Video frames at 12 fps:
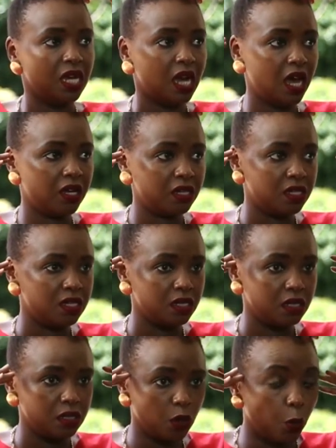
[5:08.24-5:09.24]
And
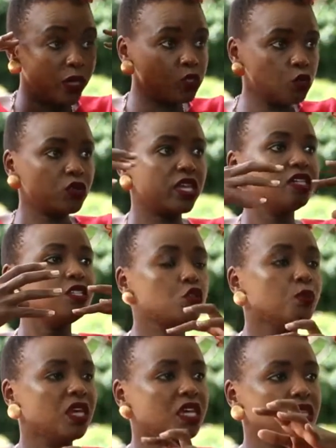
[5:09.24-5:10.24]
the way to do that is
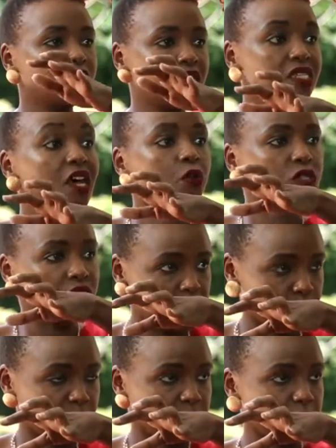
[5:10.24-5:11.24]
to make the sound
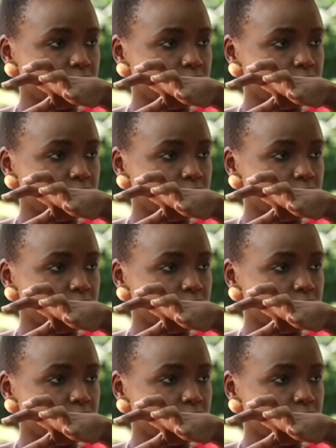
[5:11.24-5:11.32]
deeper.